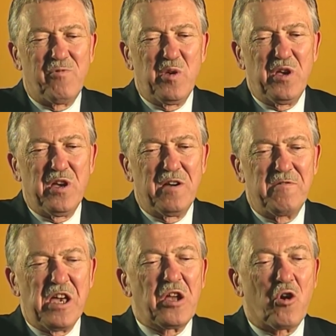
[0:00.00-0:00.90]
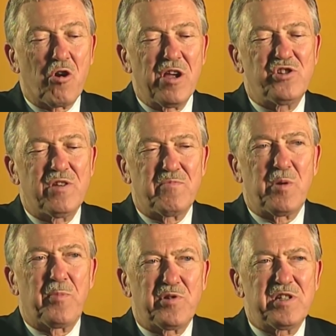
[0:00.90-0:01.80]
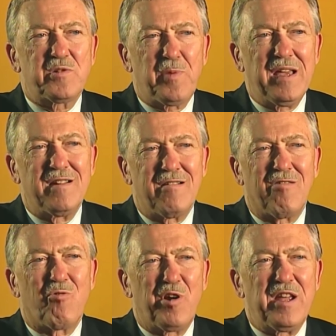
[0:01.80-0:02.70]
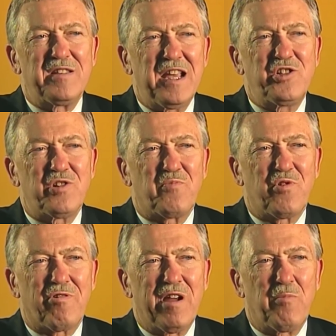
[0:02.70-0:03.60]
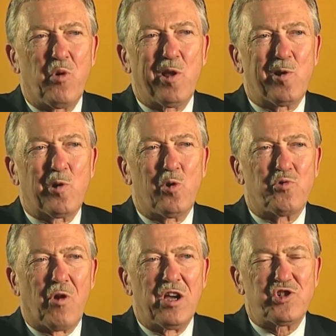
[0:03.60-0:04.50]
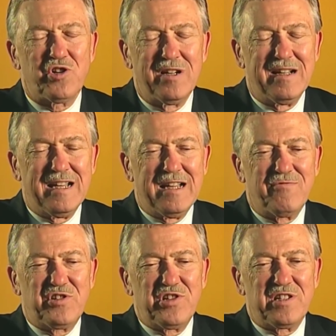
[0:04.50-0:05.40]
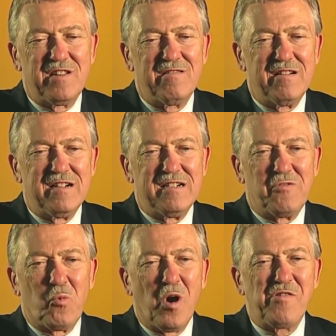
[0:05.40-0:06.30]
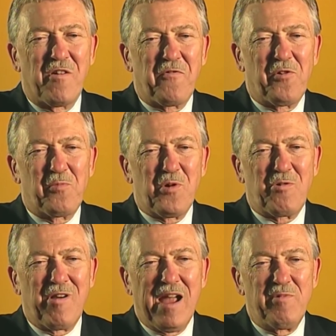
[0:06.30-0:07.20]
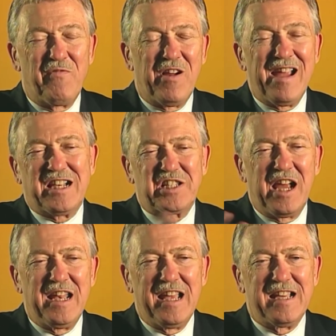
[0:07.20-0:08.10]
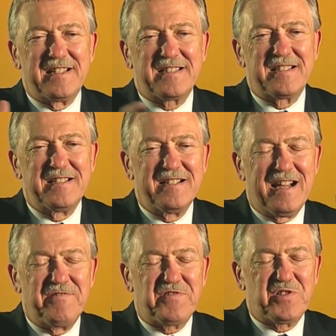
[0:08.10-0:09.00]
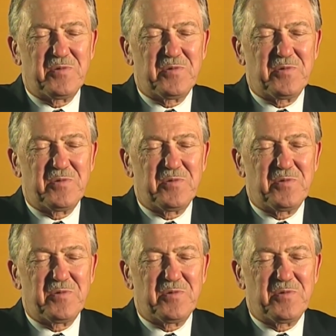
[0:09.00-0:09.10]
we uh, encourage them to participate in our orientation program, Boiler Gold Rush, which is a wonderful program and very exciting. It's uh, I